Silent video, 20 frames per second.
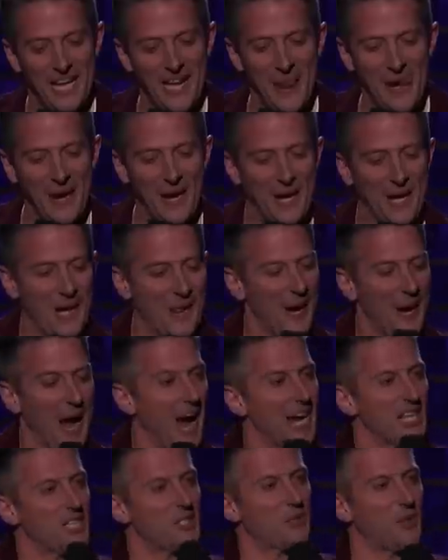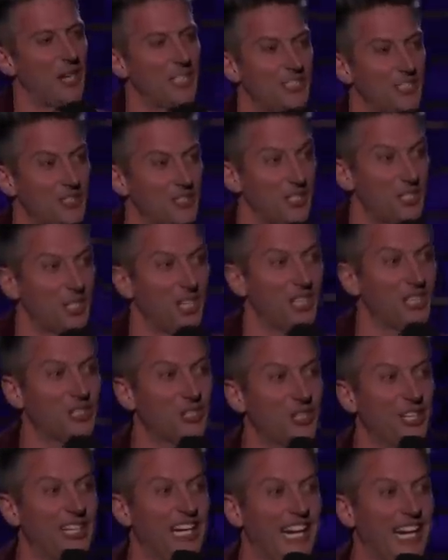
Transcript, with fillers: uh, I trust the children